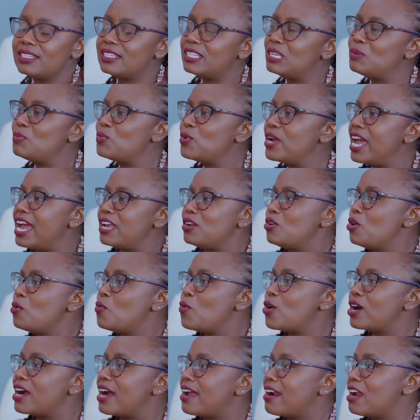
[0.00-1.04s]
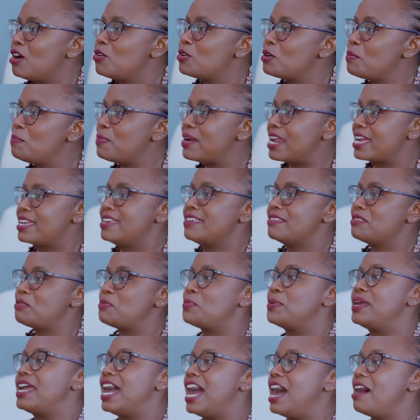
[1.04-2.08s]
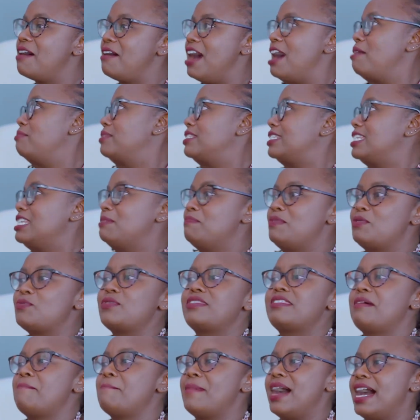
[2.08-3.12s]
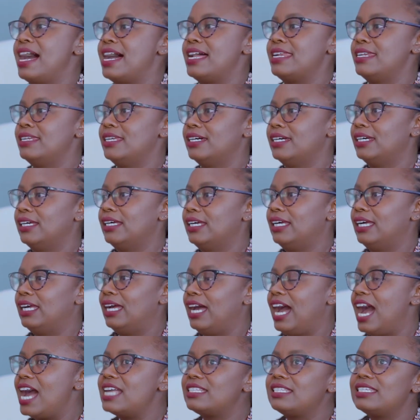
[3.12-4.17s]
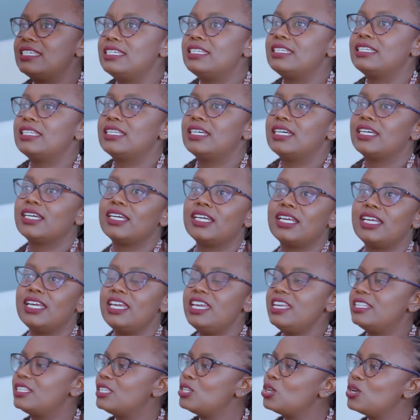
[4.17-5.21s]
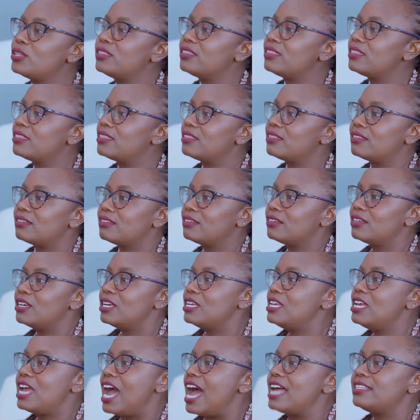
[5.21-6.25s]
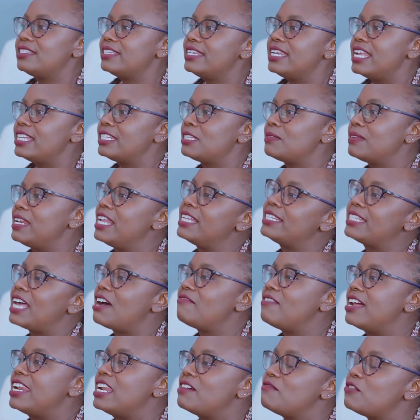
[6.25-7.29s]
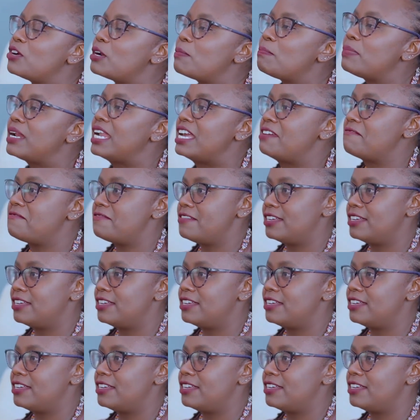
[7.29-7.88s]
the same way I don't walk around bragging the way I'm sleeping with a man, as in, it's not, as in, let's have a level playing